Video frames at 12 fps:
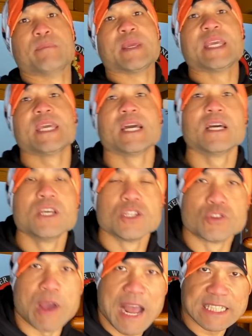be here
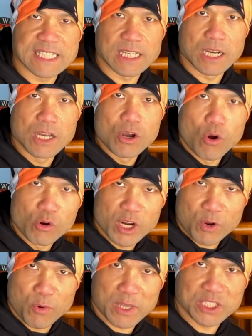to answer all
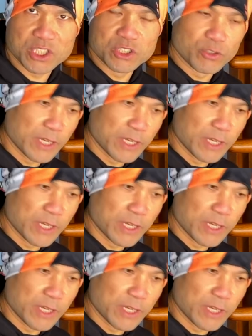the questions